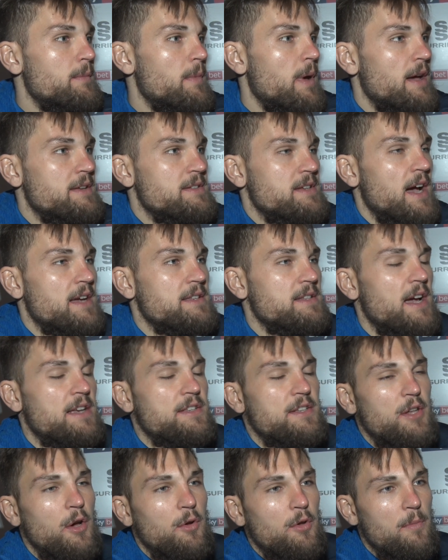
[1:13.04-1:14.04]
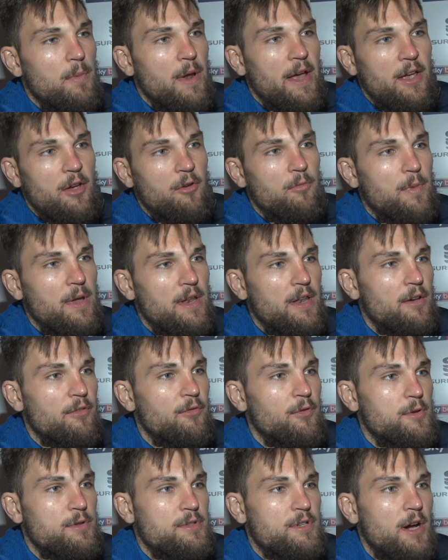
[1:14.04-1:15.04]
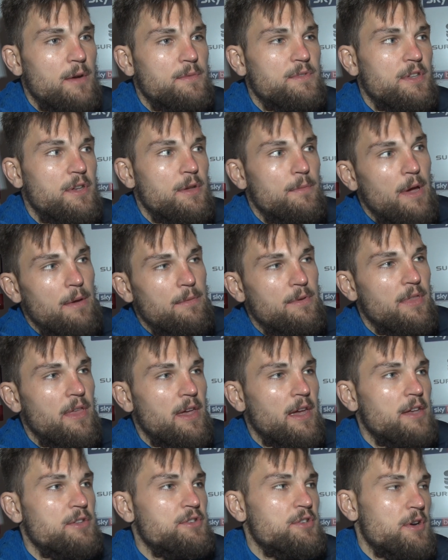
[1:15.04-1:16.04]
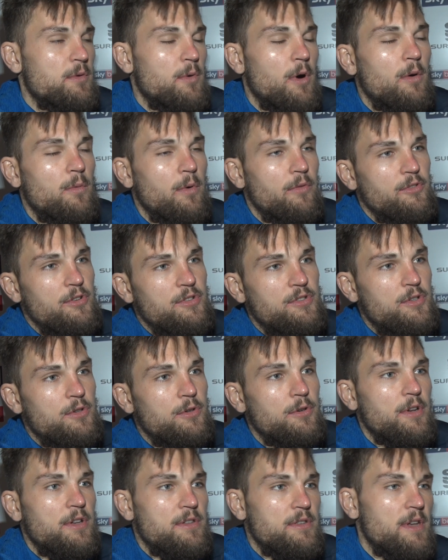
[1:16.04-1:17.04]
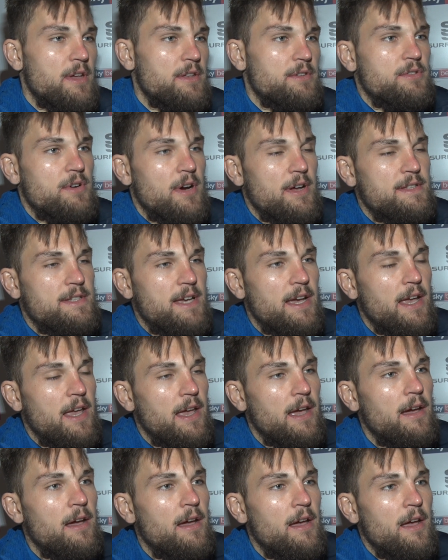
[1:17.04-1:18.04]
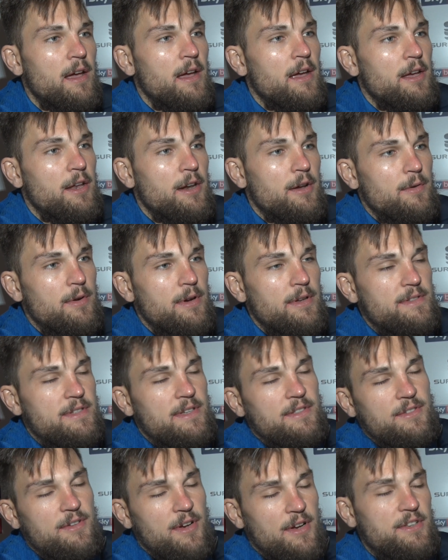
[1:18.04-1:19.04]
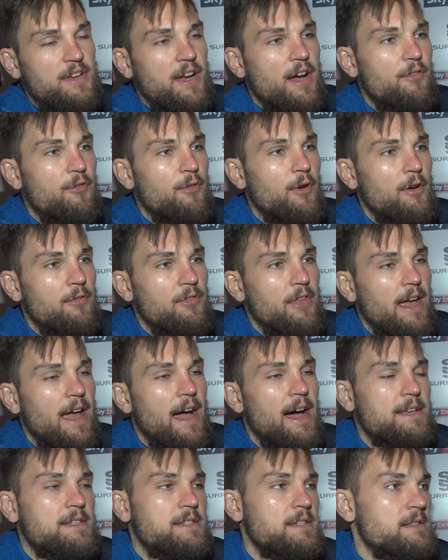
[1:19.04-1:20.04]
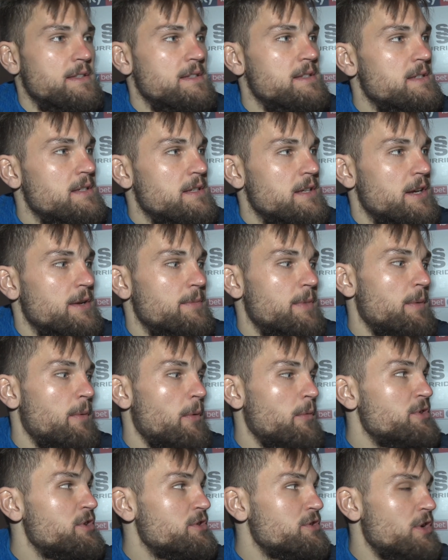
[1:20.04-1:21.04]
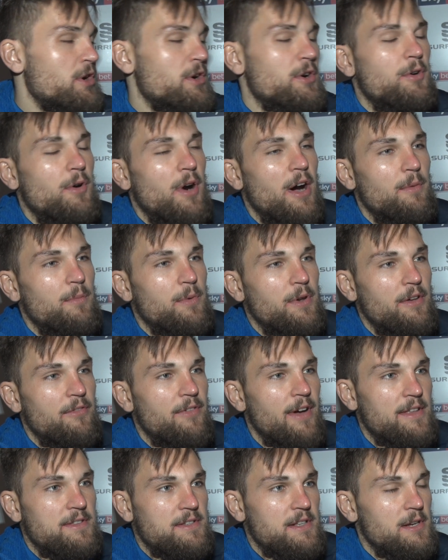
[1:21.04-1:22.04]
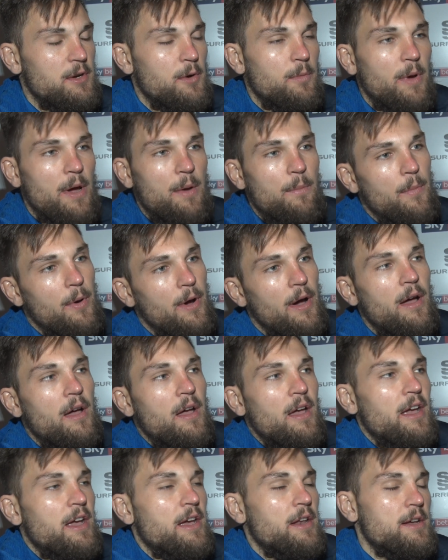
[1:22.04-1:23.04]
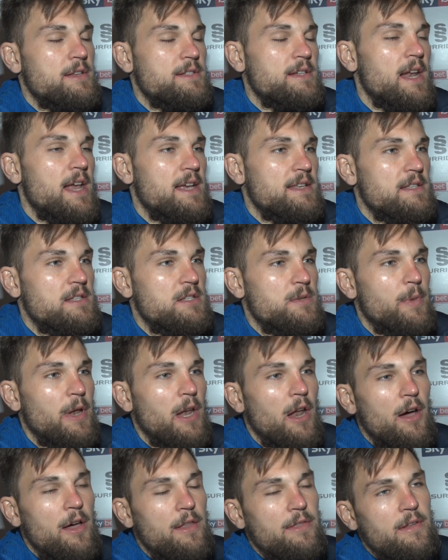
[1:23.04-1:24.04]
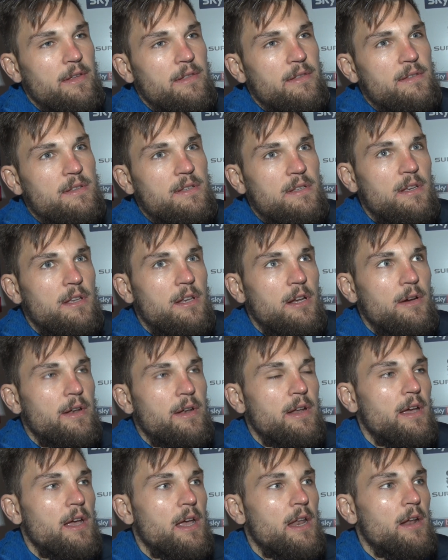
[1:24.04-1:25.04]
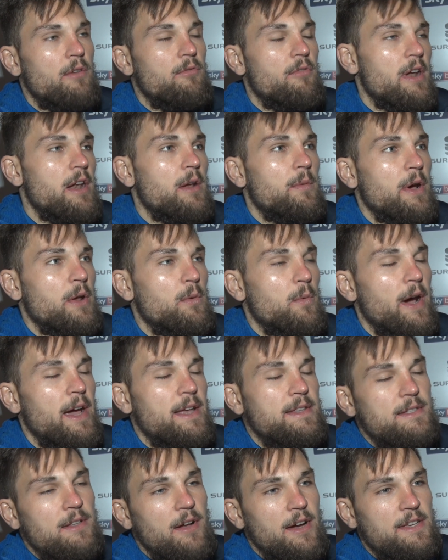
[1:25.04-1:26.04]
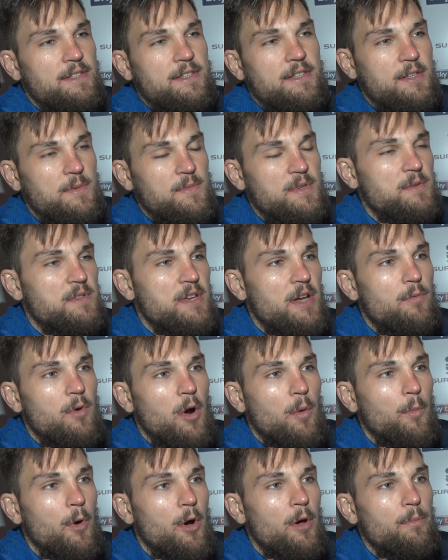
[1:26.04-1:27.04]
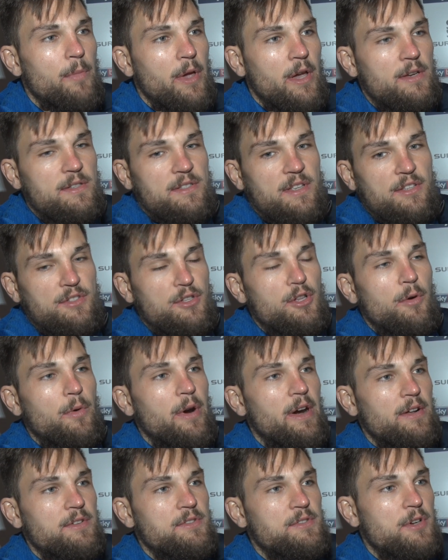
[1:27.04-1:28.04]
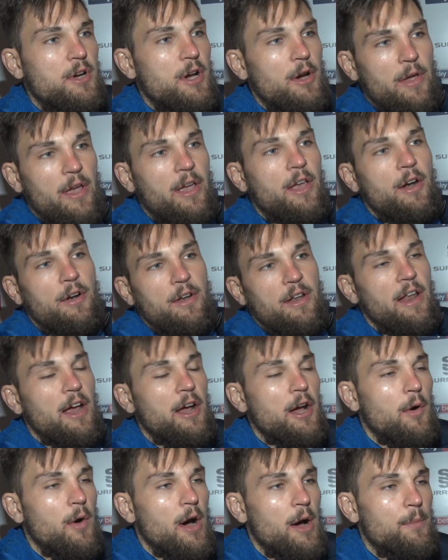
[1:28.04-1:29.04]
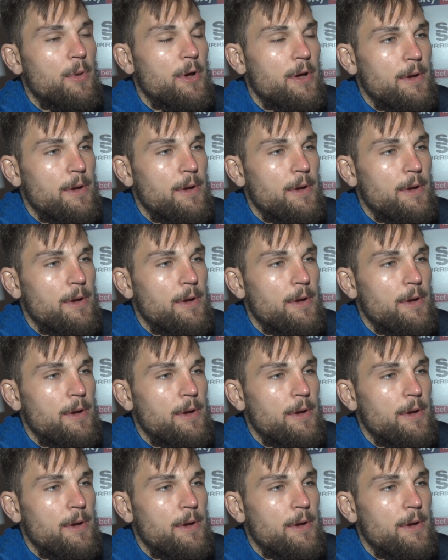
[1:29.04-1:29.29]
as an older player who've been there a few times, and you may be thinking, we've just scored and try and take it, try and take a foot off the gas, and maybe we just got caught up with the fans a little bit. But it's a lesson to be learned, and in a really weird way, it's nice to sometimes hit rock bottom because there's nowhere else to go. You can only then go up.